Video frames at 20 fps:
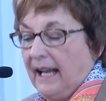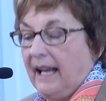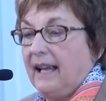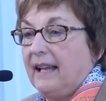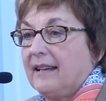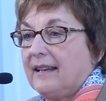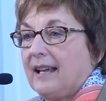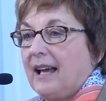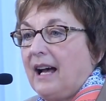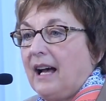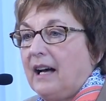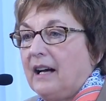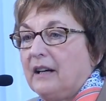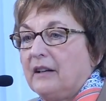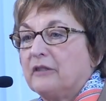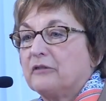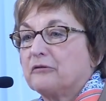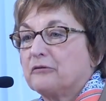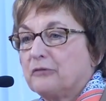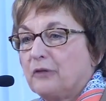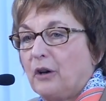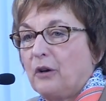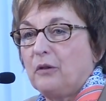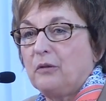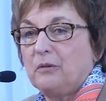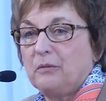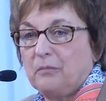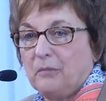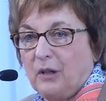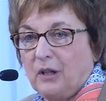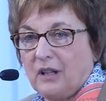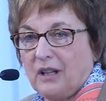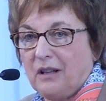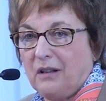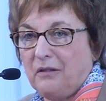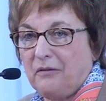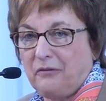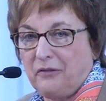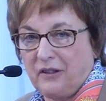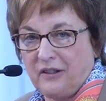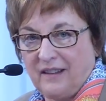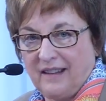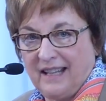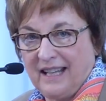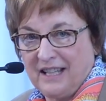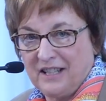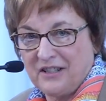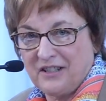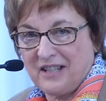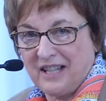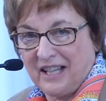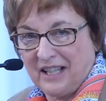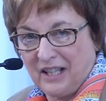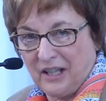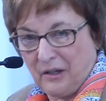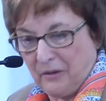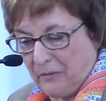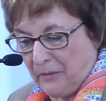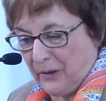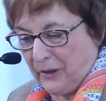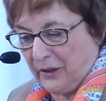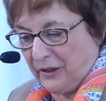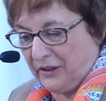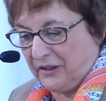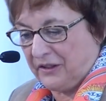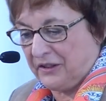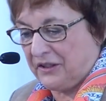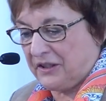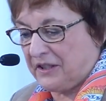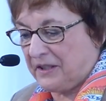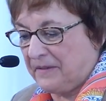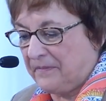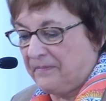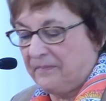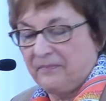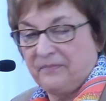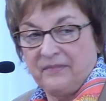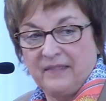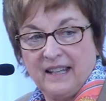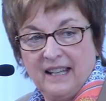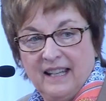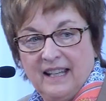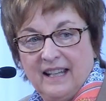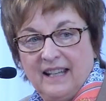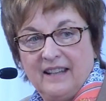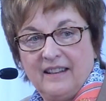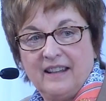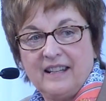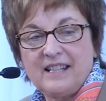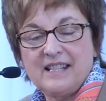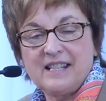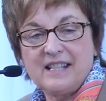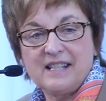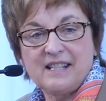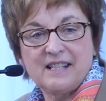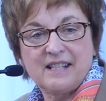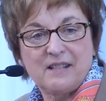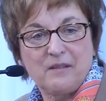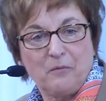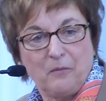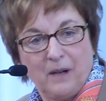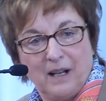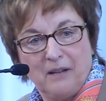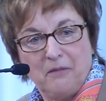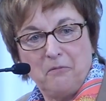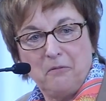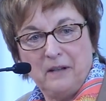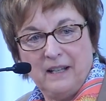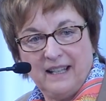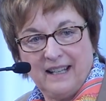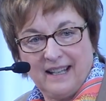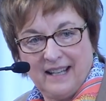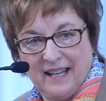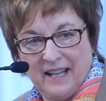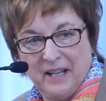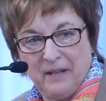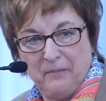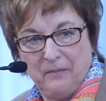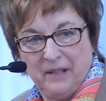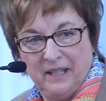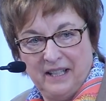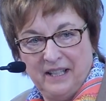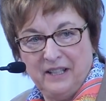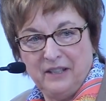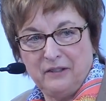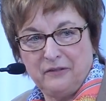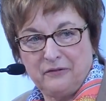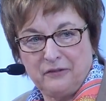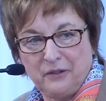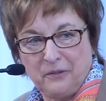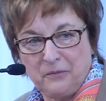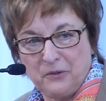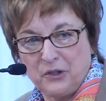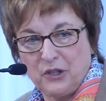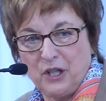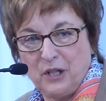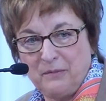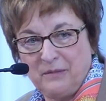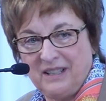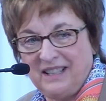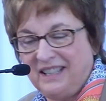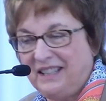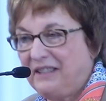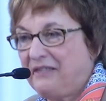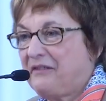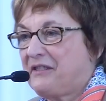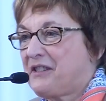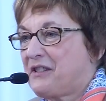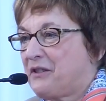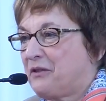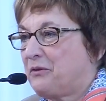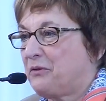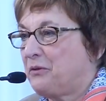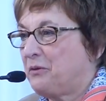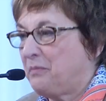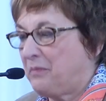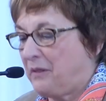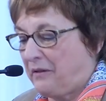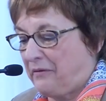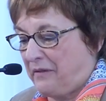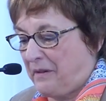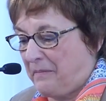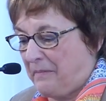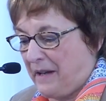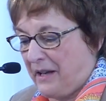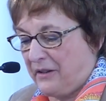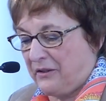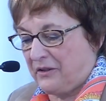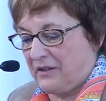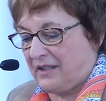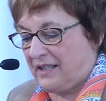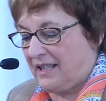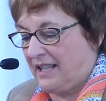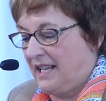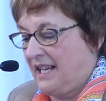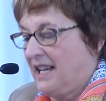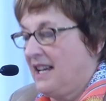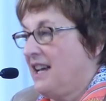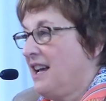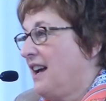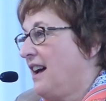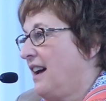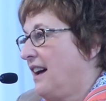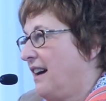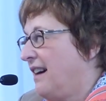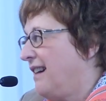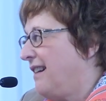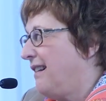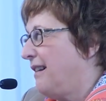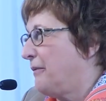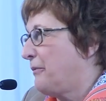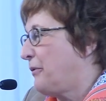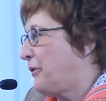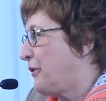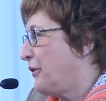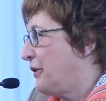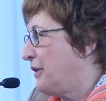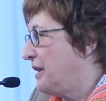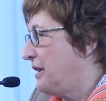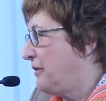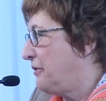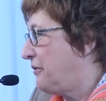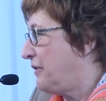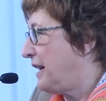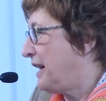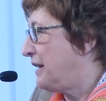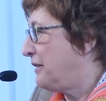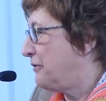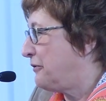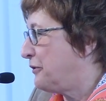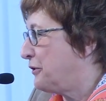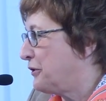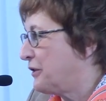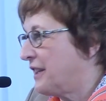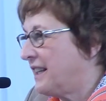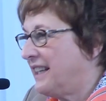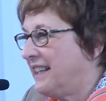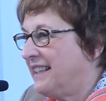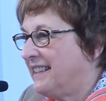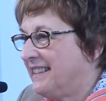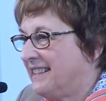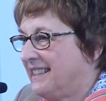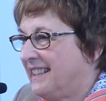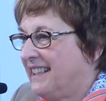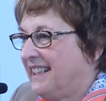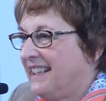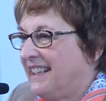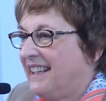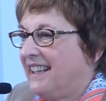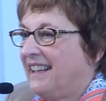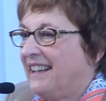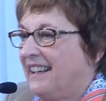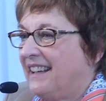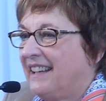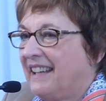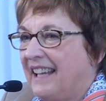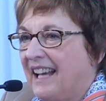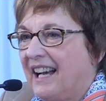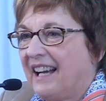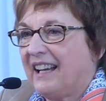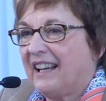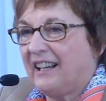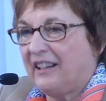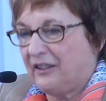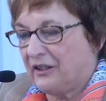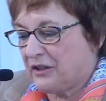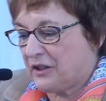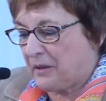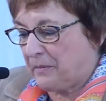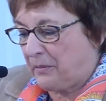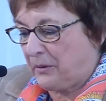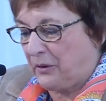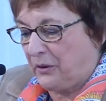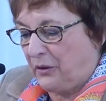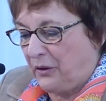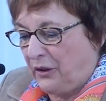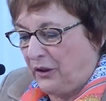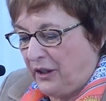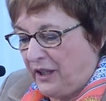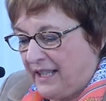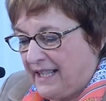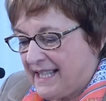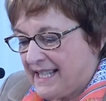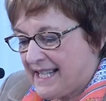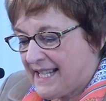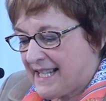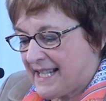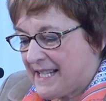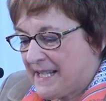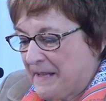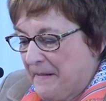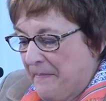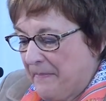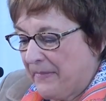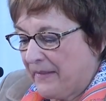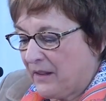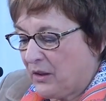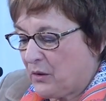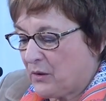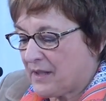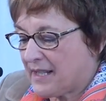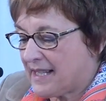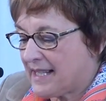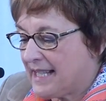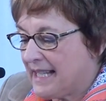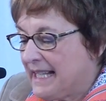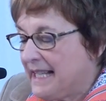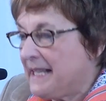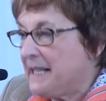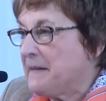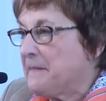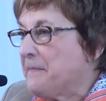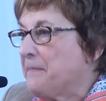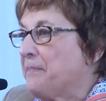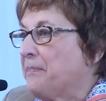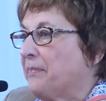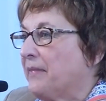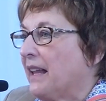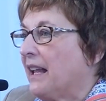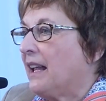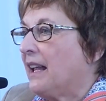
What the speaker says: and are a role model for the entire world. And this is why we came here from Germany with a group of about 35, 40 young entrepreneurs to see